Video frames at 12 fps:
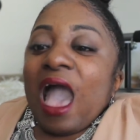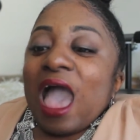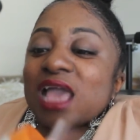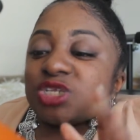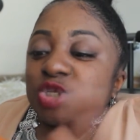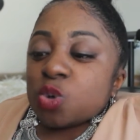
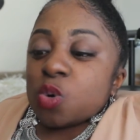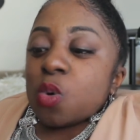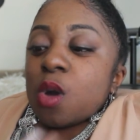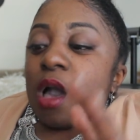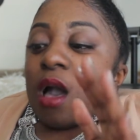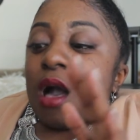I
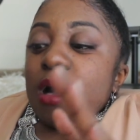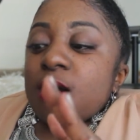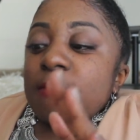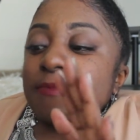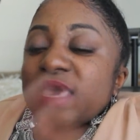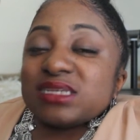do
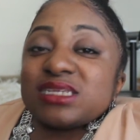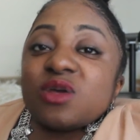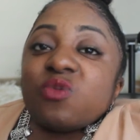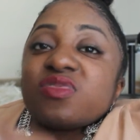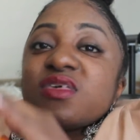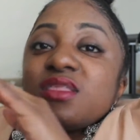mix
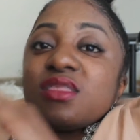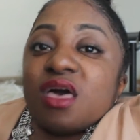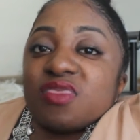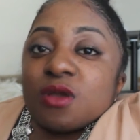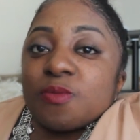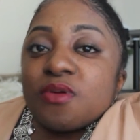it with
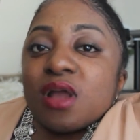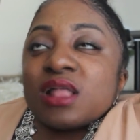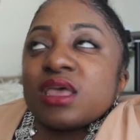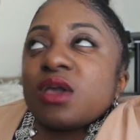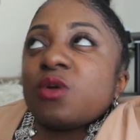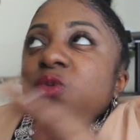another
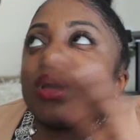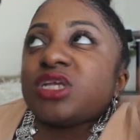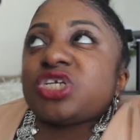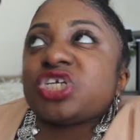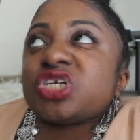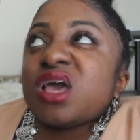product,
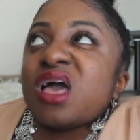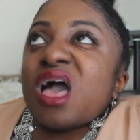which